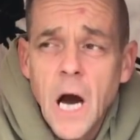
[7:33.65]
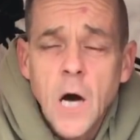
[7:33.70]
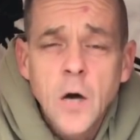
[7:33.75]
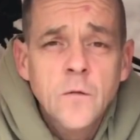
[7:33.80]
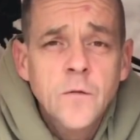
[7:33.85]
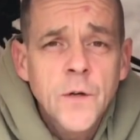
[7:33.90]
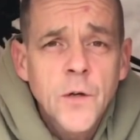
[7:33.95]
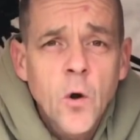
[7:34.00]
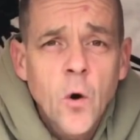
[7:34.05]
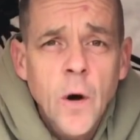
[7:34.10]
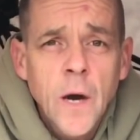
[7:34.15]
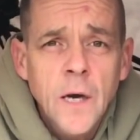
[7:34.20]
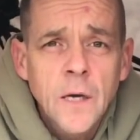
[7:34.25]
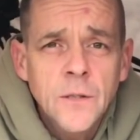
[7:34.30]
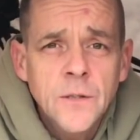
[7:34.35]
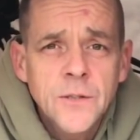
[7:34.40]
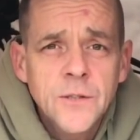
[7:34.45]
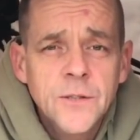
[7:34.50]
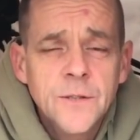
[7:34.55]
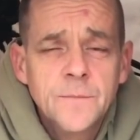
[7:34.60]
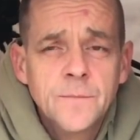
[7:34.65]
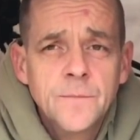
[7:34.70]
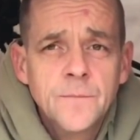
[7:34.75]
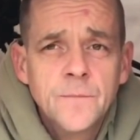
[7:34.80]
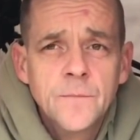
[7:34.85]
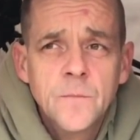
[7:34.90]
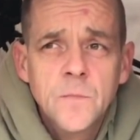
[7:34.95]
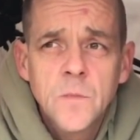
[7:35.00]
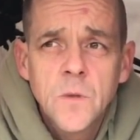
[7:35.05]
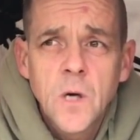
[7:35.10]
overnighters
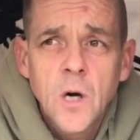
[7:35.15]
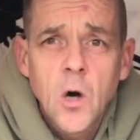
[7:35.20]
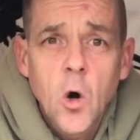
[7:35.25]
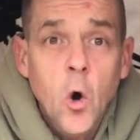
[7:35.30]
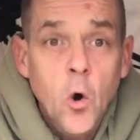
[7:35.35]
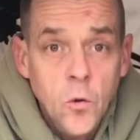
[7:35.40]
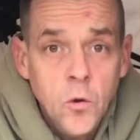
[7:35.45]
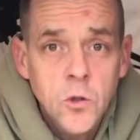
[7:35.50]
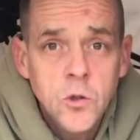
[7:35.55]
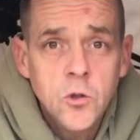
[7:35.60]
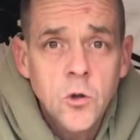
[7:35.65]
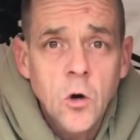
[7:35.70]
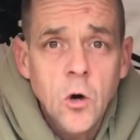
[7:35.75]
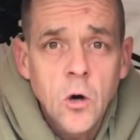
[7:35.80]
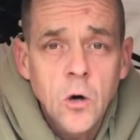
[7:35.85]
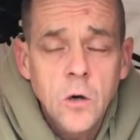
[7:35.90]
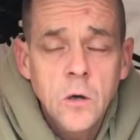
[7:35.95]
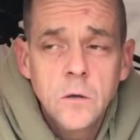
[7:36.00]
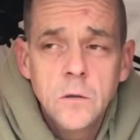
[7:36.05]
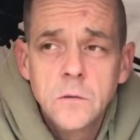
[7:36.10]
on the trot.